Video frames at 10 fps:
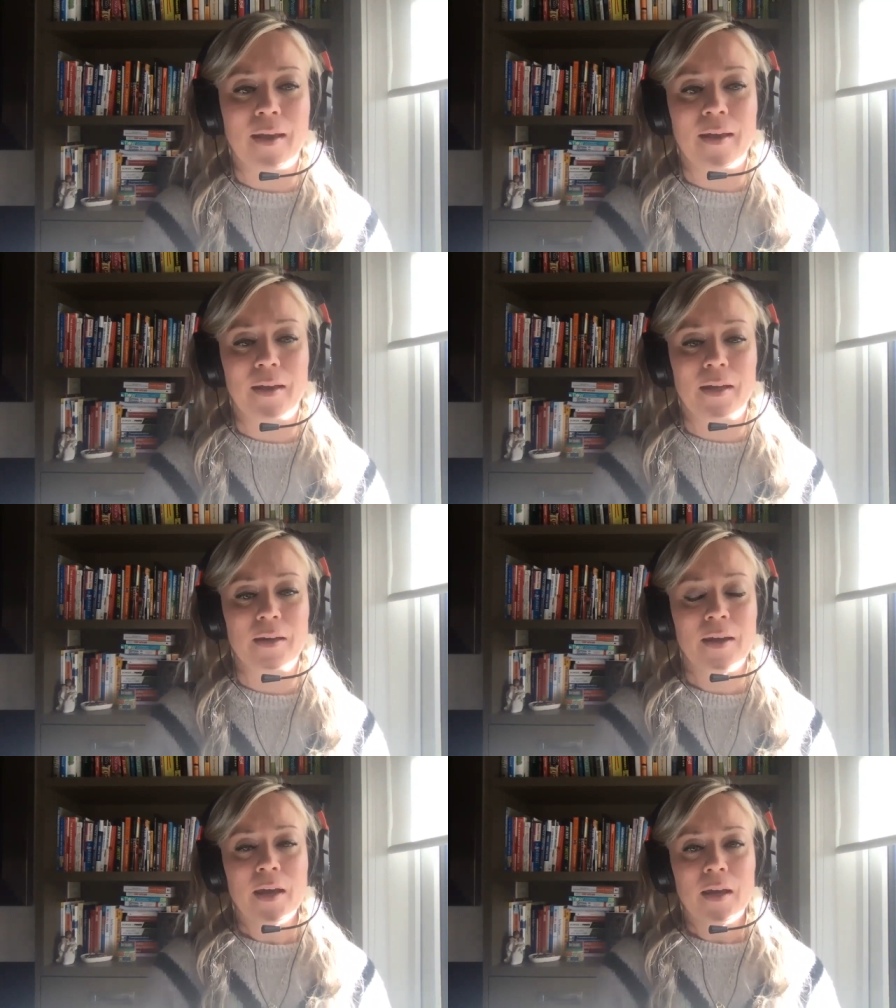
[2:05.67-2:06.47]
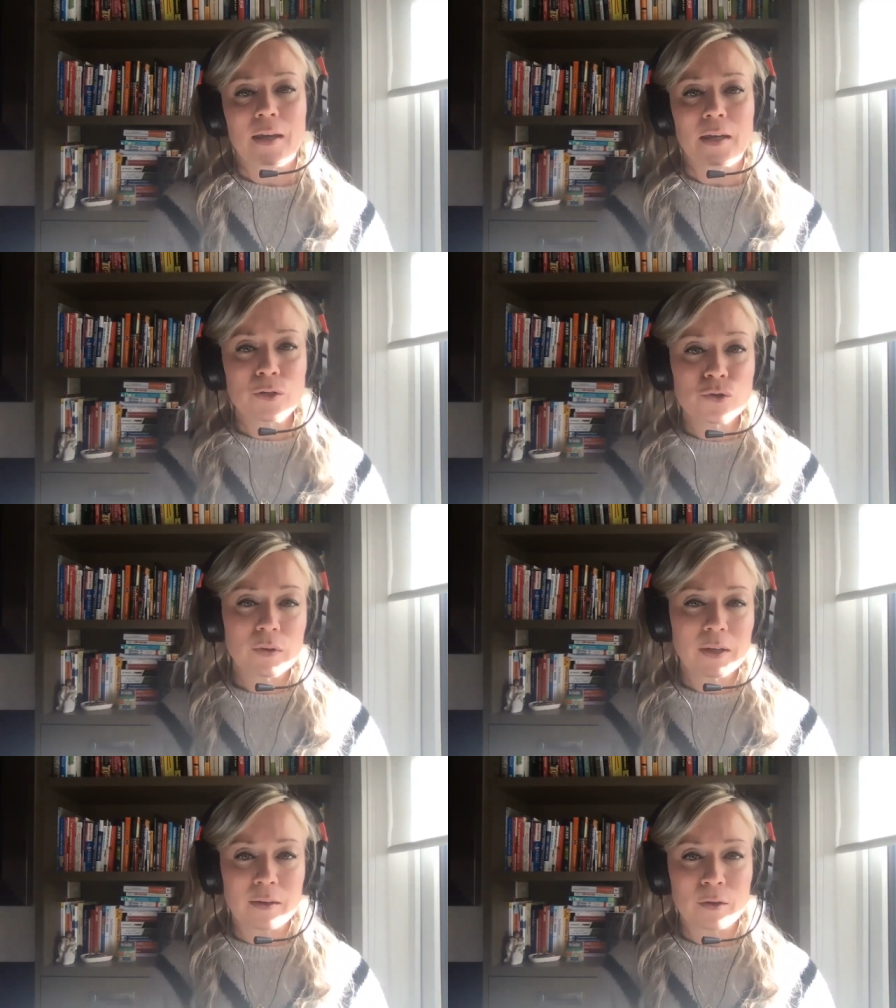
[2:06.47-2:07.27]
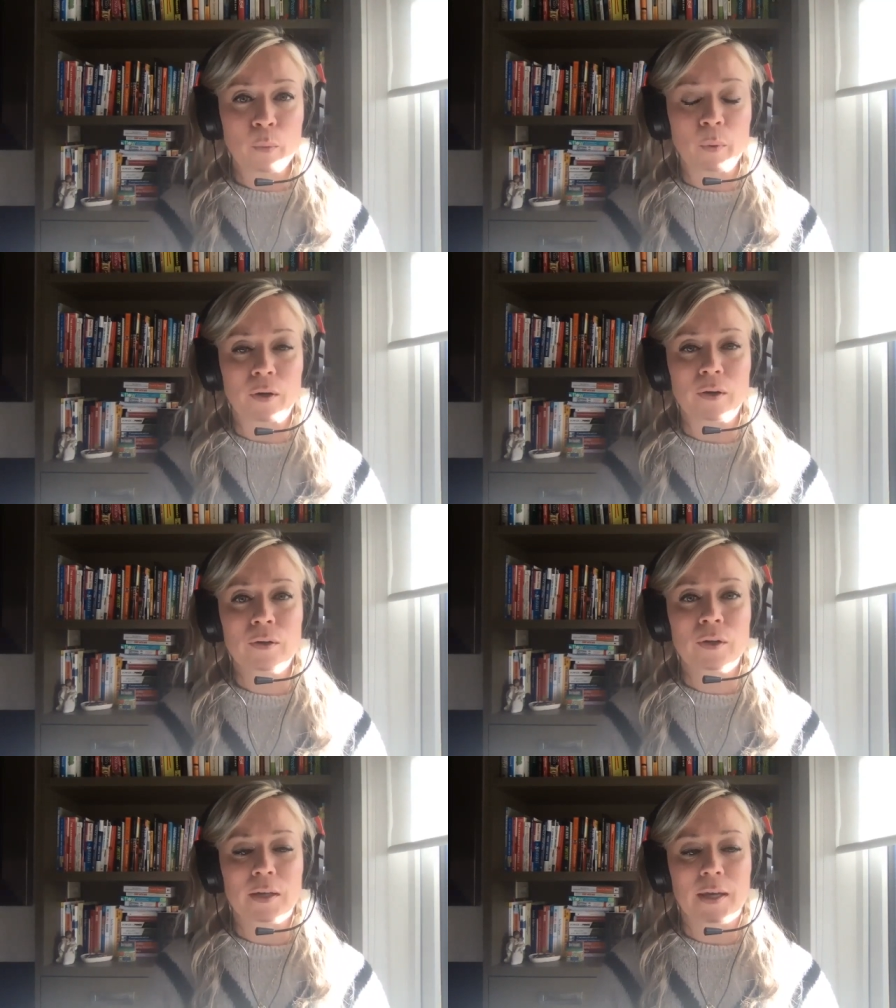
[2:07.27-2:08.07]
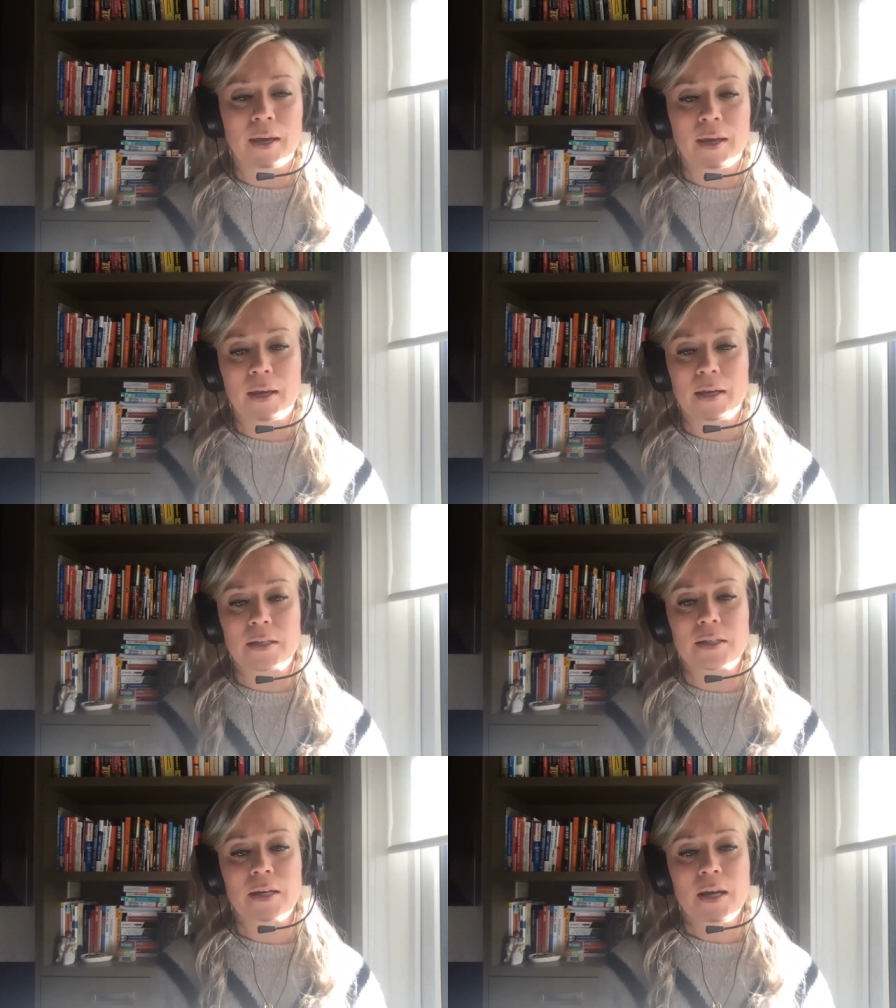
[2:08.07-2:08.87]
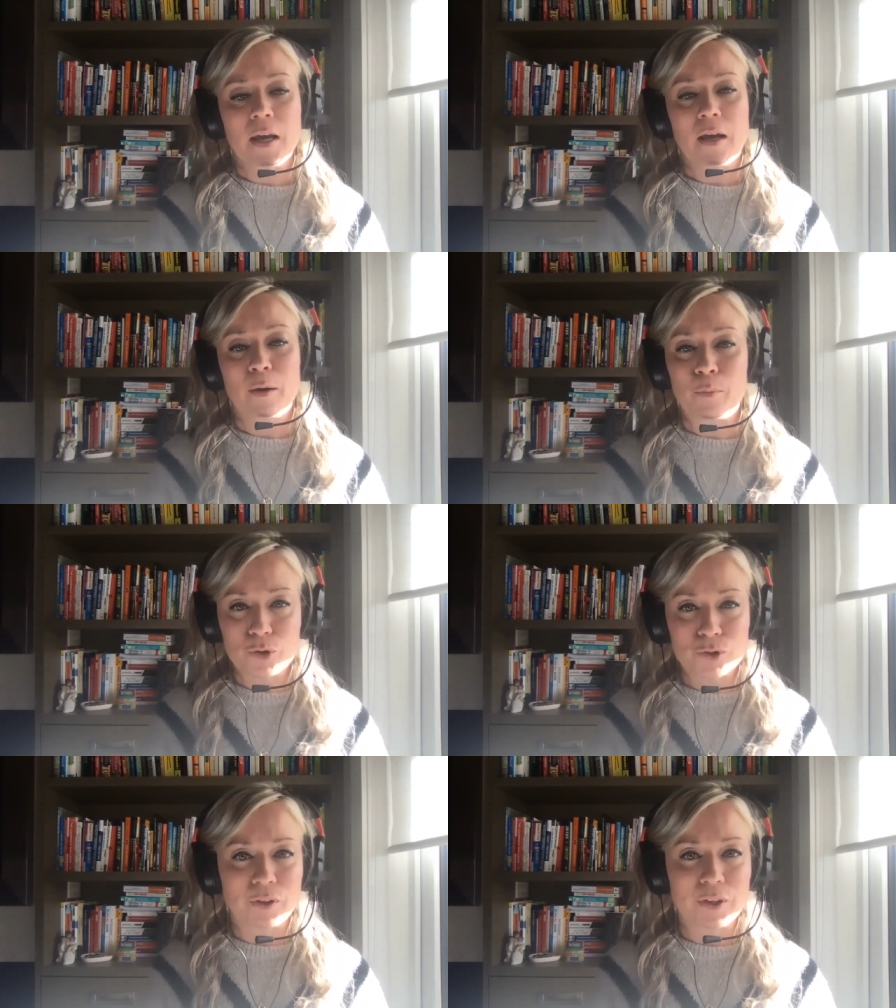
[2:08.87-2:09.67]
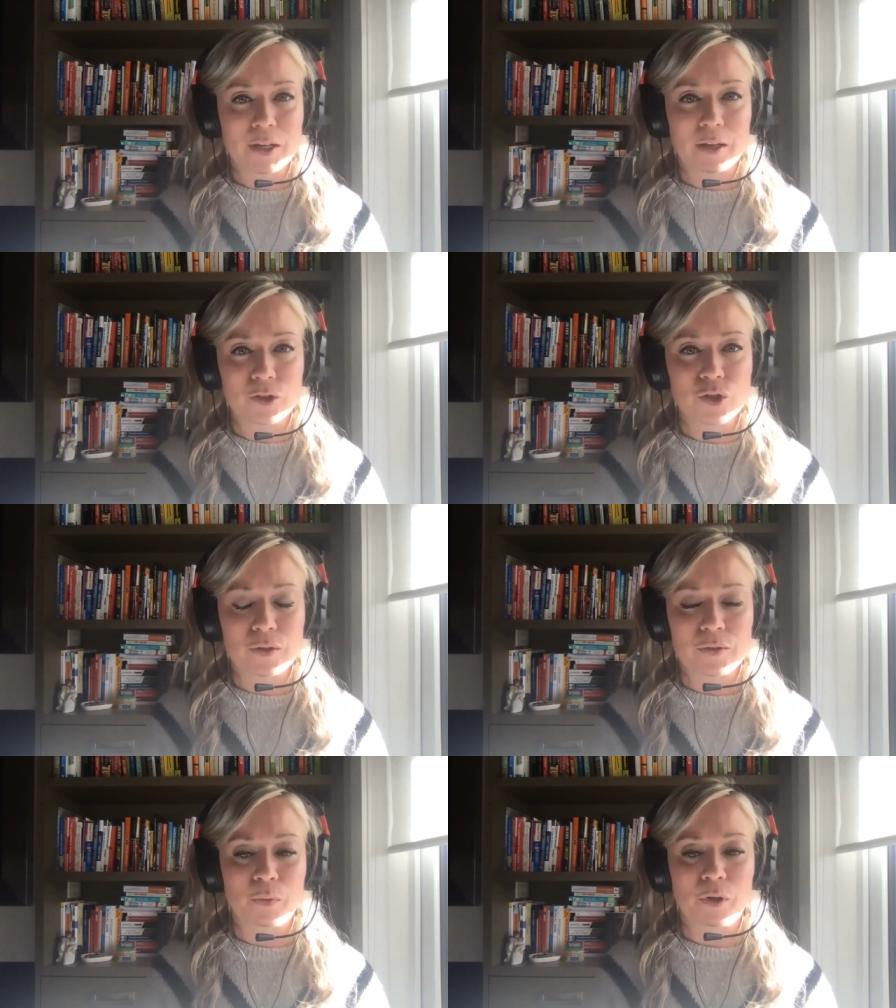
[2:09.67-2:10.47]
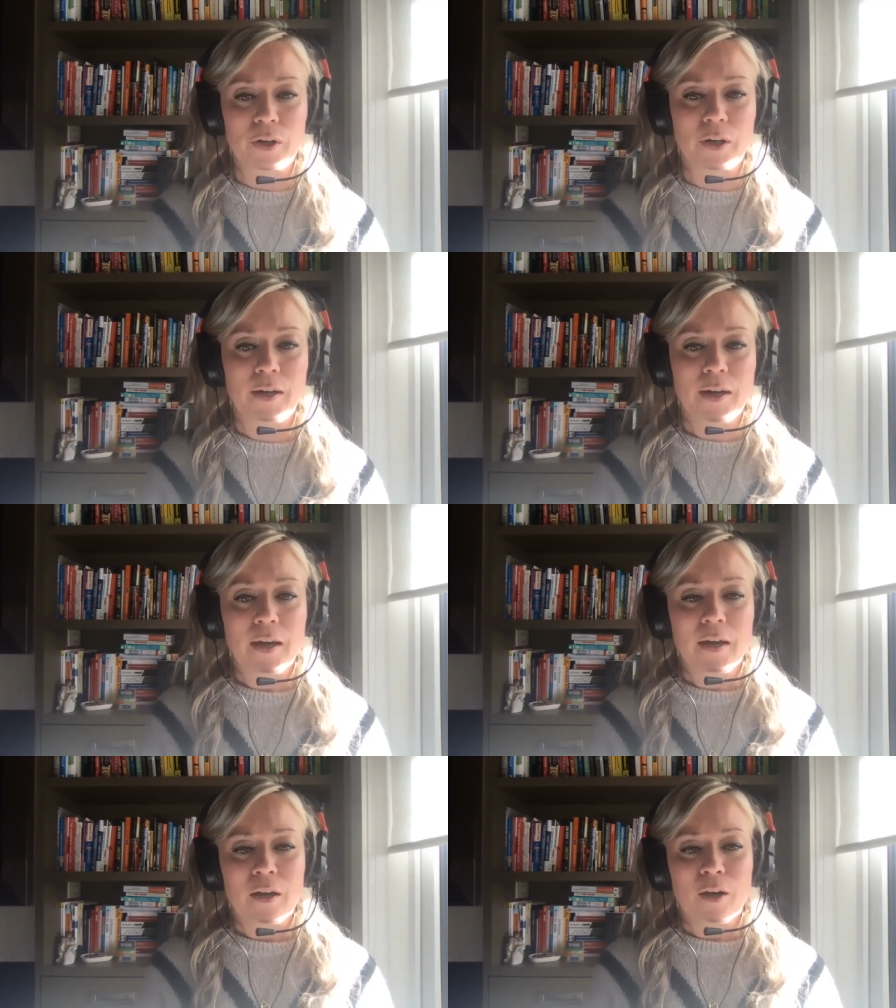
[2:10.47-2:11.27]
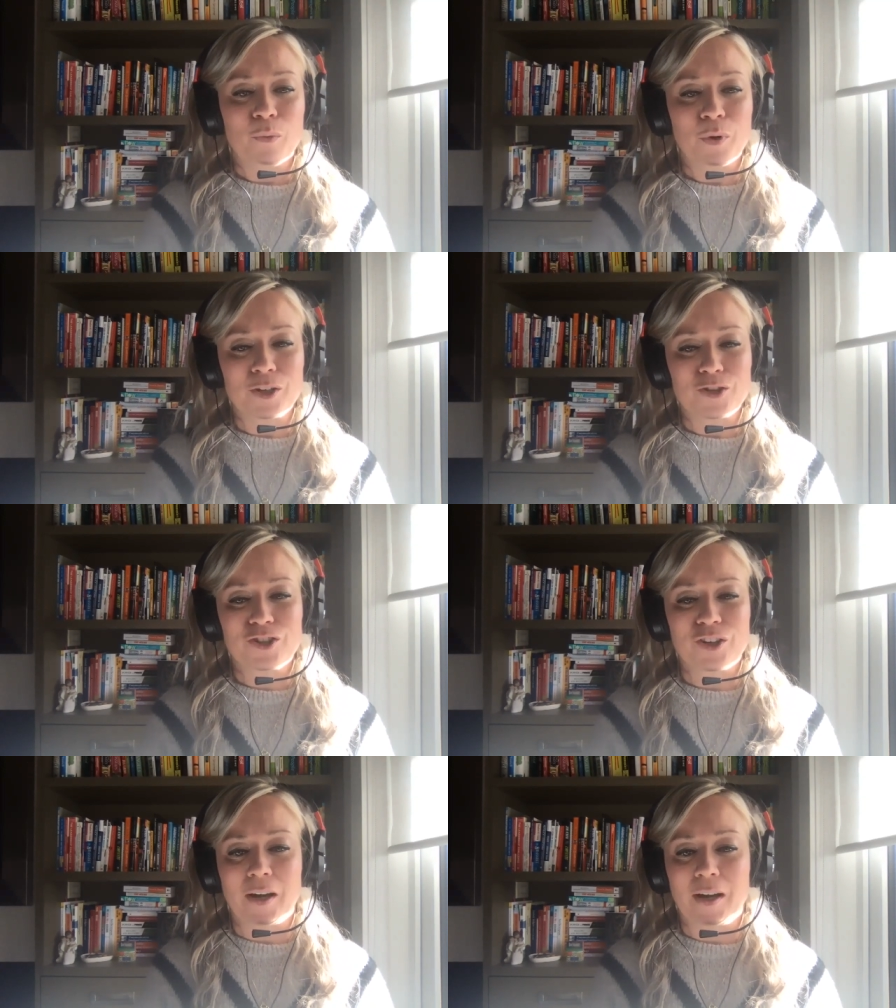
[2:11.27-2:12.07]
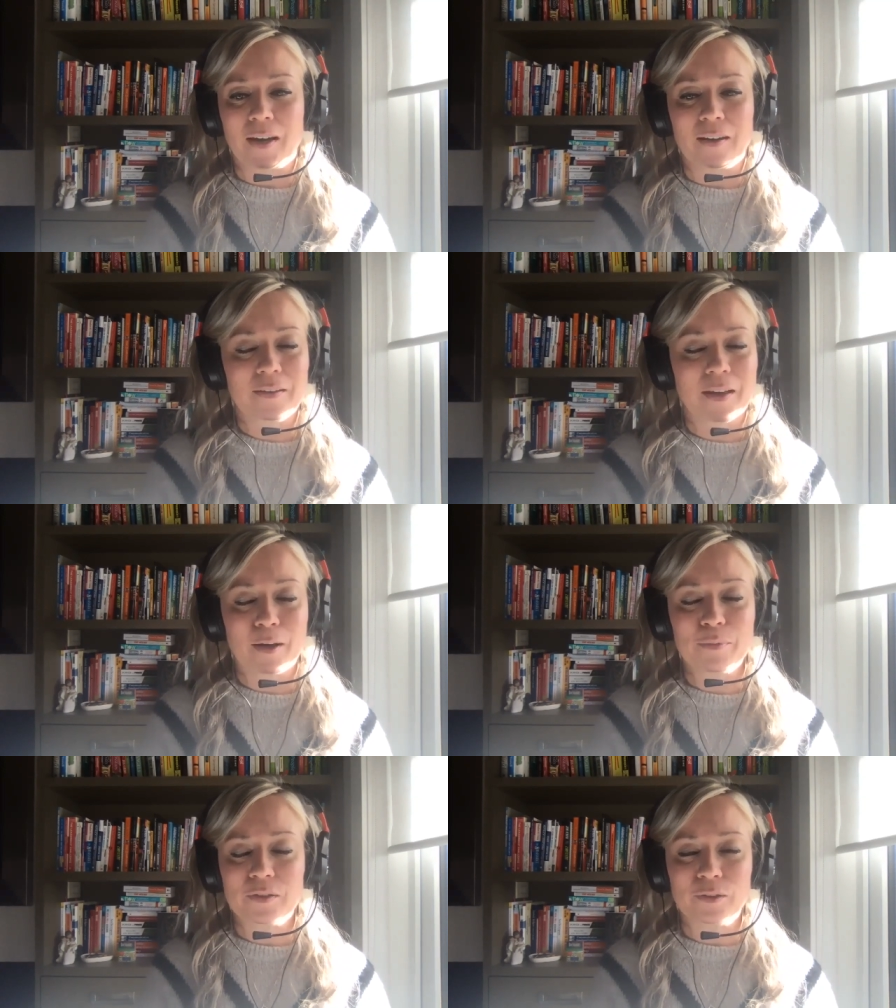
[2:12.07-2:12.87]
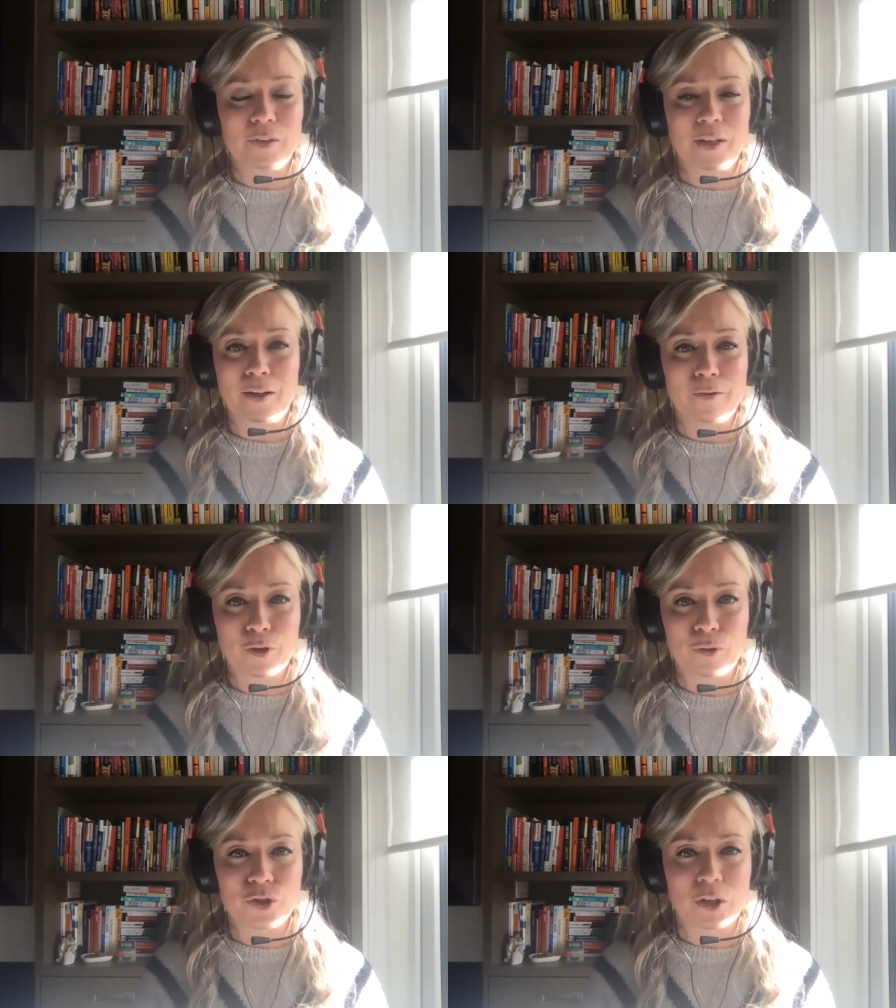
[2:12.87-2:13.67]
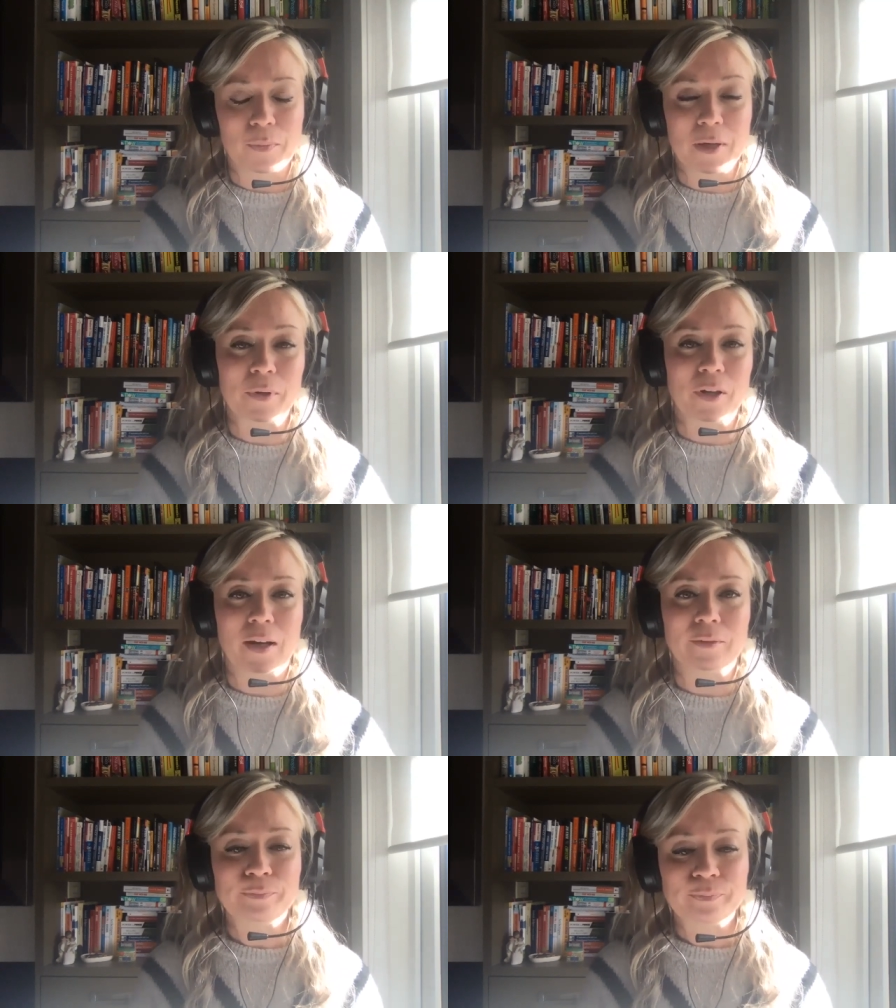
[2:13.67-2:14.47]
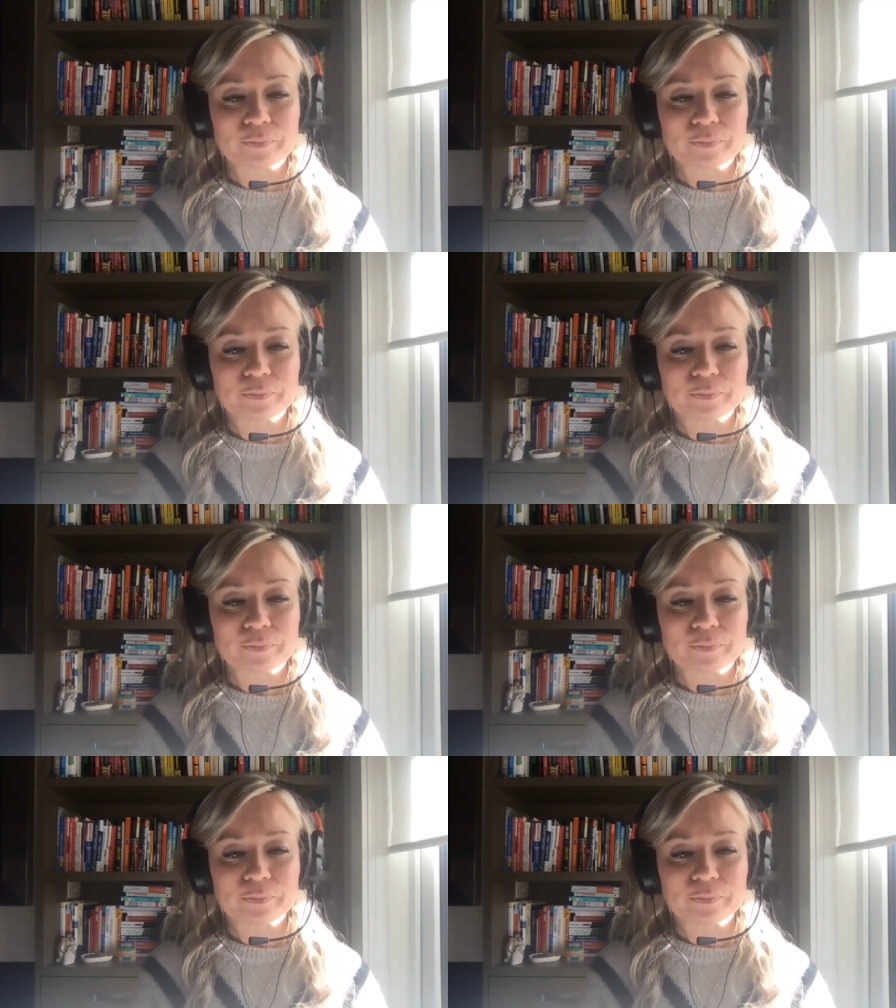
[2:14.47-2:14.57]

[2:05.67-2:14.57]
And in doing inner work and emotional intelligence work, which I absolutely love coaching people on,